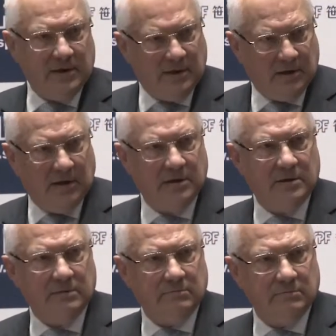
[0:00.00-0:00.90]
in
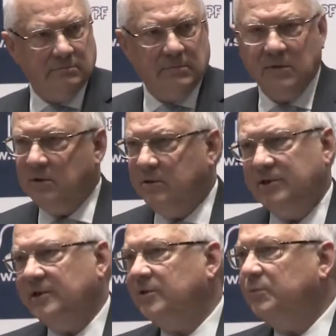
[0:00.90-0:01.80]
God.
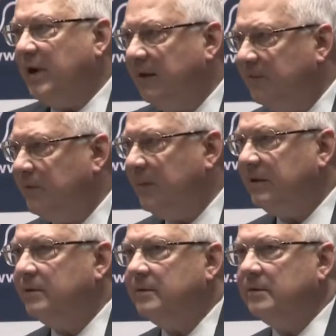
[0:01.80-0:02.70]
This is a private
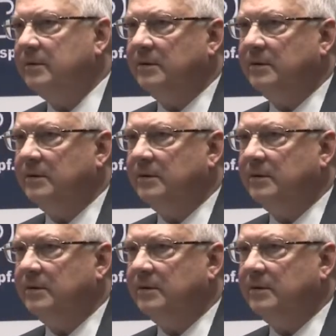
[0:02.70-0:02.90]
matter.